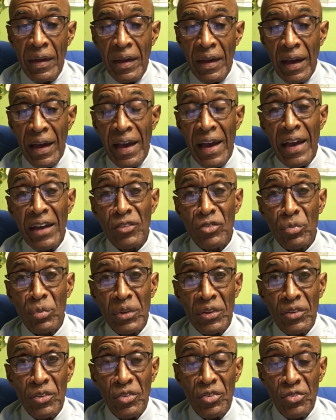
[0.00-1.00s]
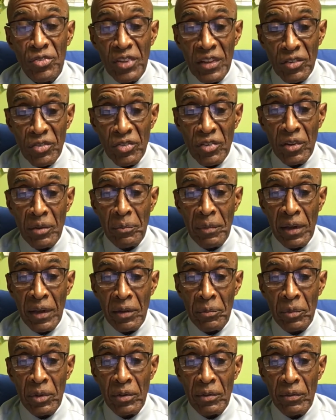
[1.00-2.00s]
As with the sixth
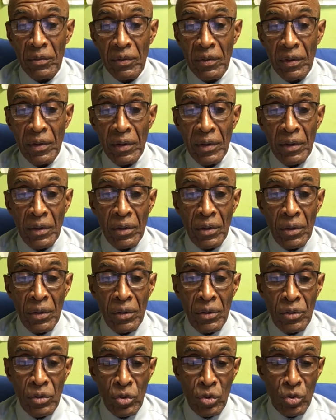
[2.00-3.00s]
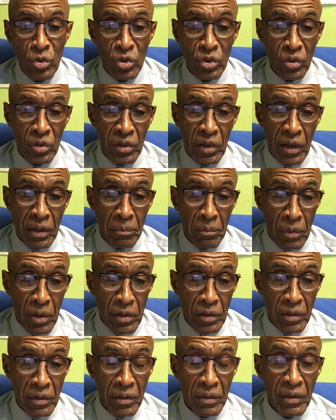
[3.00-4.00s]
commandment, "You shall not
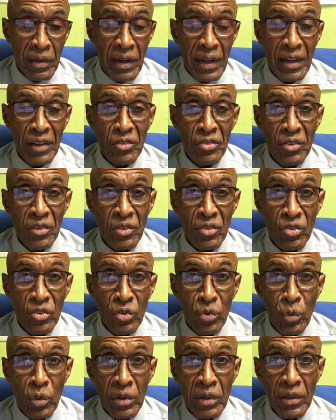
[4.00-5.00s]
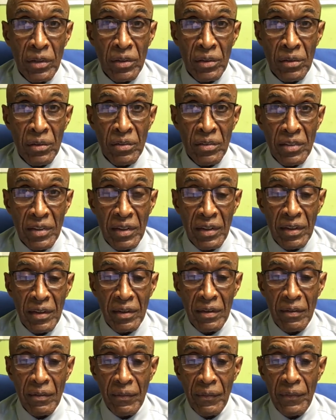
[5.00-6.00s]
murder," Exodus
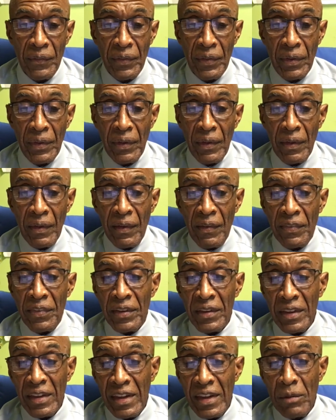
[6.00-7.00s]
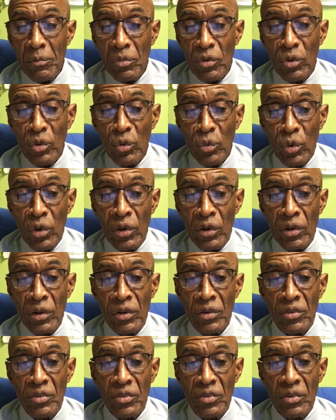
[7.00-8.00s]
20:13, the Hebrew
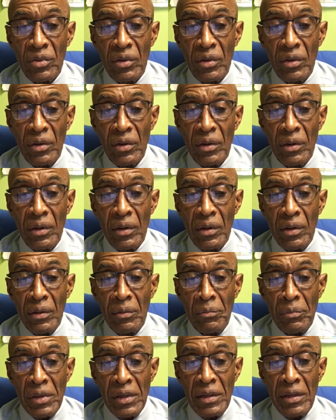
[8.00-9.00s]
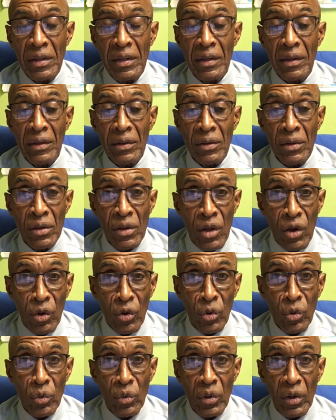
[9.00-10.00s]
words meaning
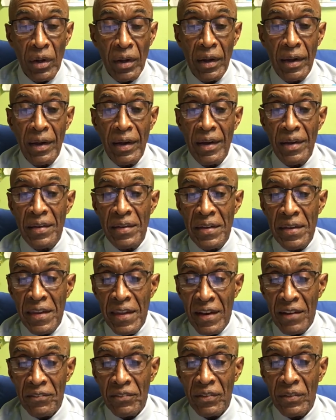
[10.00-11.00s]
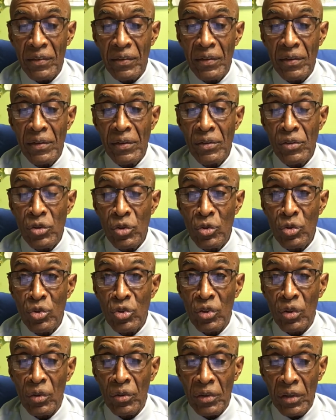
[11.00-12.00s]
no, never, you
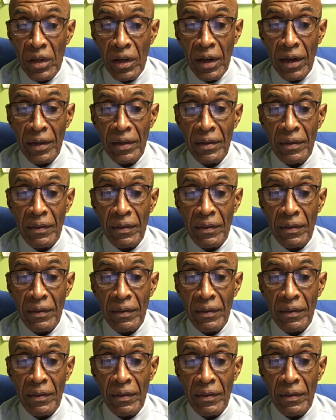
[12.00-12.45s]
shall not,